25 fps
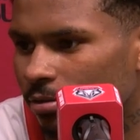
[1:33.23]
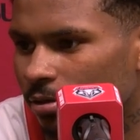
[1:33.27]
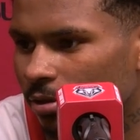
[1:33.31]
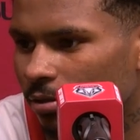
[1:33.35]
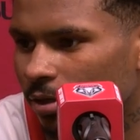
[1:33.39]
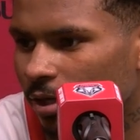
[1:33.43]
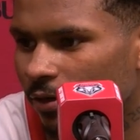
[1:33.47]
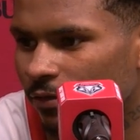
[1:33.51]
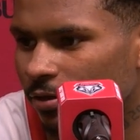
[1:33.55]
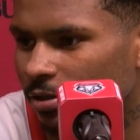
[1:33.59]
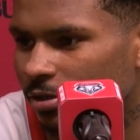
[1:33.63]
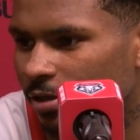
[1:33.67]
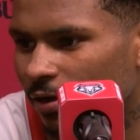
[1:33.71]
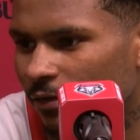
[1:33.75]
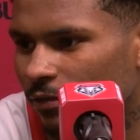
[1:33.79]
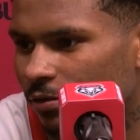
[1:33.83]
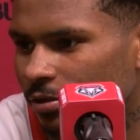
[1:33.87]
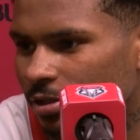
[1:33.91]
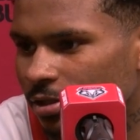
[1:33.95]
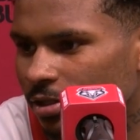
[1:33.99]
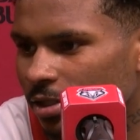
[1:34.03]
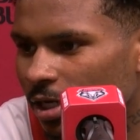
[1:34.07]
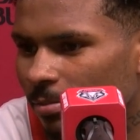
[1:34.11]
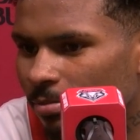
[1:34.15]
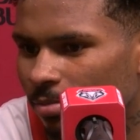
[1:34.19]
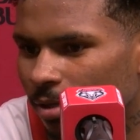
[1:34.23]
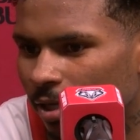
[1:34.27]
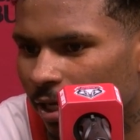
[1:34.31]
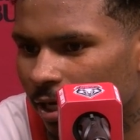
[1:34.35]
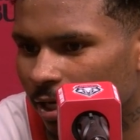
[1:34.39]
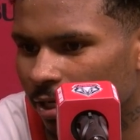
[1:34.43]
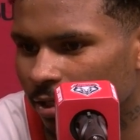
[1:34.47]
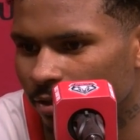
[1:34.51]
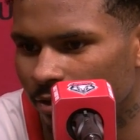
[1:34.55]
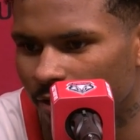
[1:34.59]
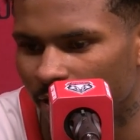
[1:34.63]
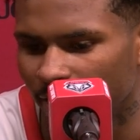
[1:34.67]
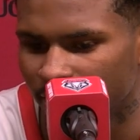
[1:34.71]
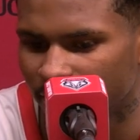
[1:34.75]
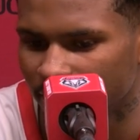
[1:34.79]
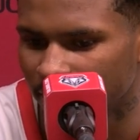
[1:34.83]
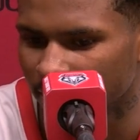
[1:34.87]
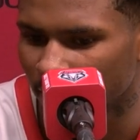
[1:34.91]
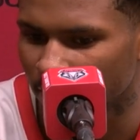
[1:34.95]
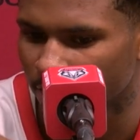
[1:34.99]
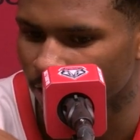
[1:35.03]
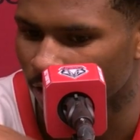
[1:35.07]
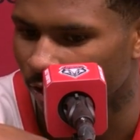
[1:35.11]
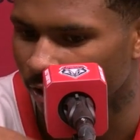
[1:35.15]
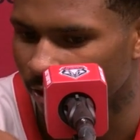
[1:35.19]
You know, ever since I played. You know, ever
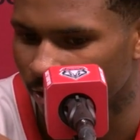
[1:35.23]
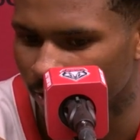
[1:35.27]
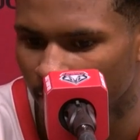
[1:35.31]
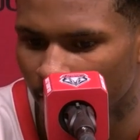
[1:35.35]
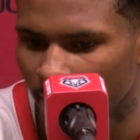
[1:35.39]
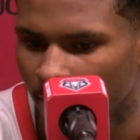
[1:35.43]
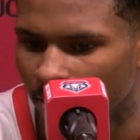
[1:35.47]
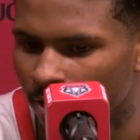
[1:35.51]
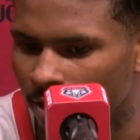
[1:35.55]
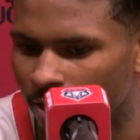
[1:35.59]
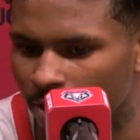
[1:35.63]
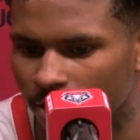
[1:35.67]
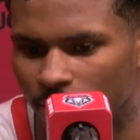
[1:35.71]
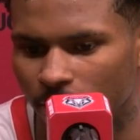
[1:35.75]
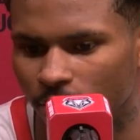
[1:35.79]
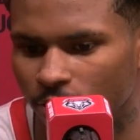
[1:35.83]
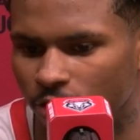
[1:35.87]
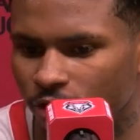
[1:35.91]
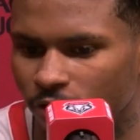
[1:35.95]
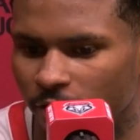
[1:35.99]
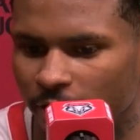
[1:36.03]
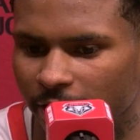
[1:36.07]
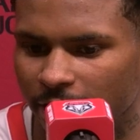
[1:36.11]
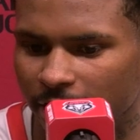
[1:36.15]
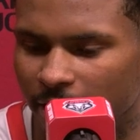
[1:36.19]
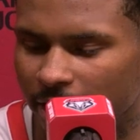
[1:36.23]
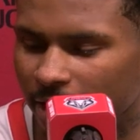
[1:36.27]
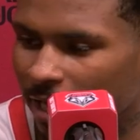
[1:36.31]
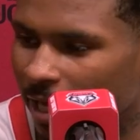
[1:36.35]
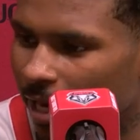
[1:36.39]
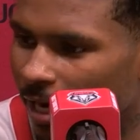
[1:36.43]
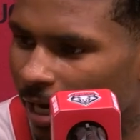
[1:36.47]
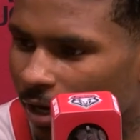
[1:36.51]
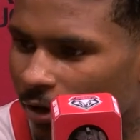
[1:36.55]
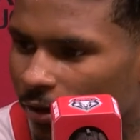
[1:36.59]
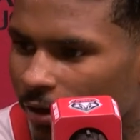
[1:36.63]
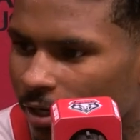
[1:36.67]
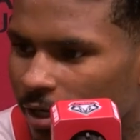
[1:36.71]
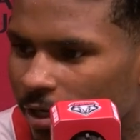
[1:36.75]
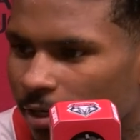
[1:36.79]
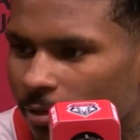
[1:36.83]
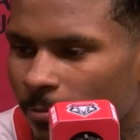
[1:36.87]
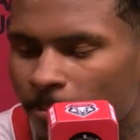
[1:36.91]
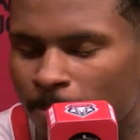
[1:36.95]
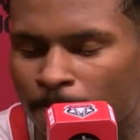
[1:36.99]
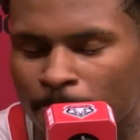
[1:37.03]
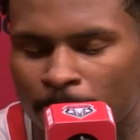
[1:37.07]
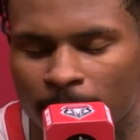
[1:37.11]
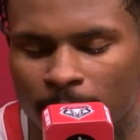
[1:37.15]
since I started, you know, training in that area.